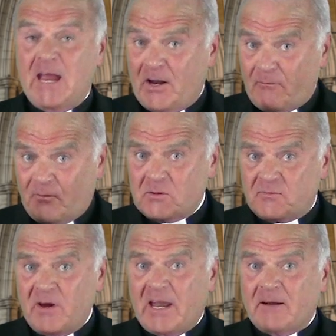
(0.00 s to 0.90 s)
and our first
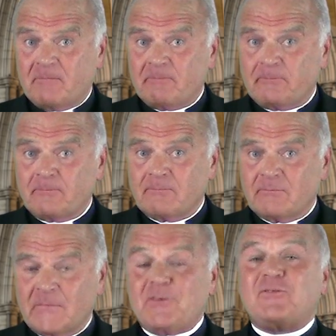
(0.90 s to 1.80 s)
reading
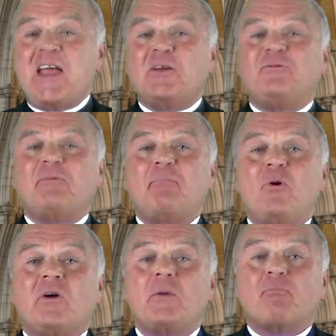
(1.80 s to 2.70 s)
is taken from the
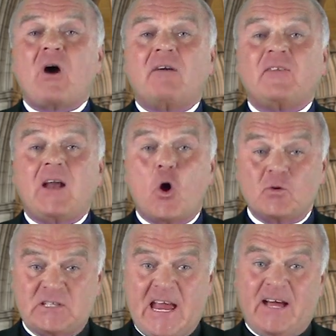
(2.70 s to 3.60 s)
book of the prophet
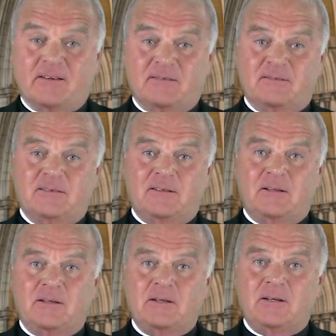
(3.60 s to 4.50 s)
Hosea.
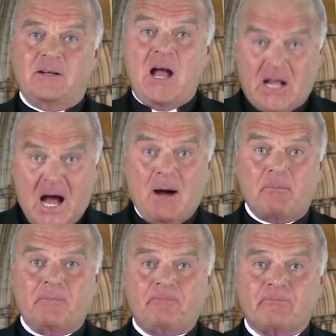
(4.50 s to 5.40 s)
Come,
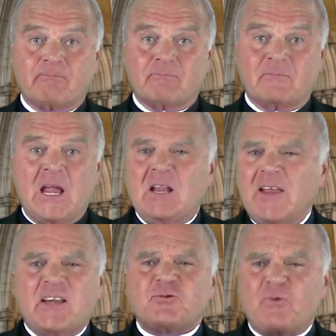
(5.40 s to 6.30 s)

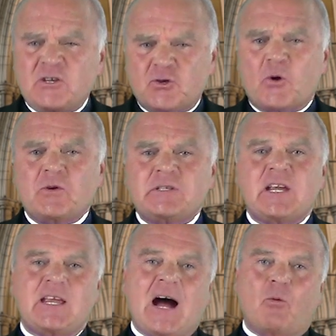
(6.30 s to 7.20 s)
let us return
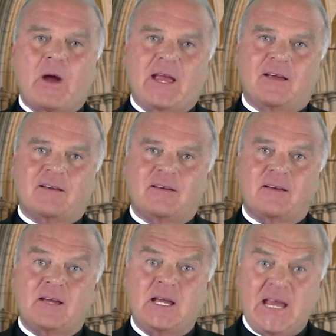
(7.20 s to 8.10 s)
to Yahweh.
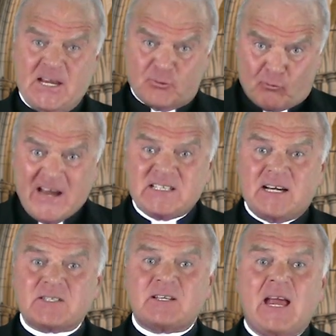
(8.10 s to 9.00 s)
He has rent
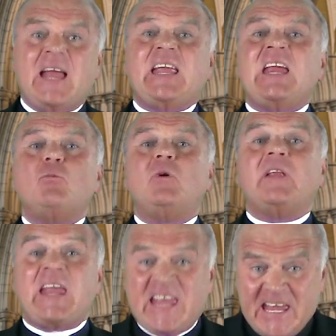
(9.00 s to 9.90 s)
us, and he
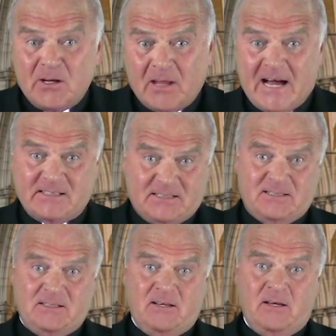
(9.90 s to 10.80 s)
will heal
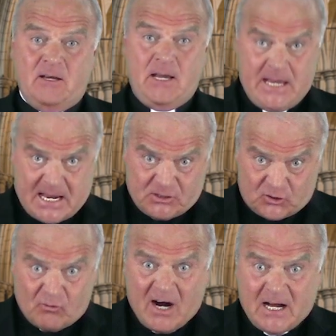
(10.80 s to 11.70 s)
us. He has
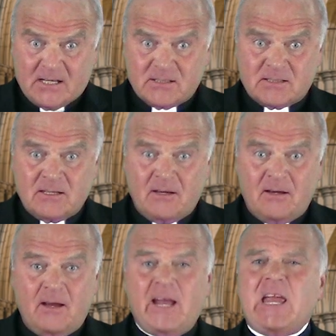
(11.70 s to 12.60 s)
struck us,
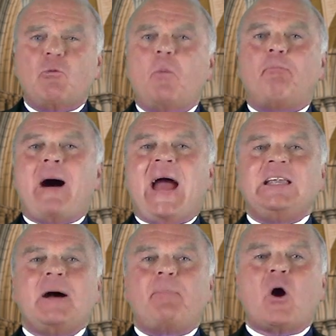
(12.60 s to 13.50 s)
and he will
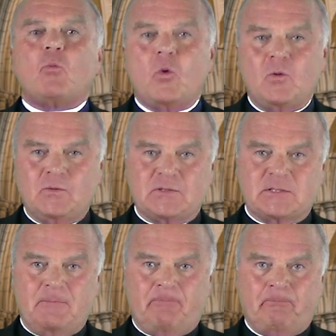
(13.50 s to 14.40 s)
bind up our wounds.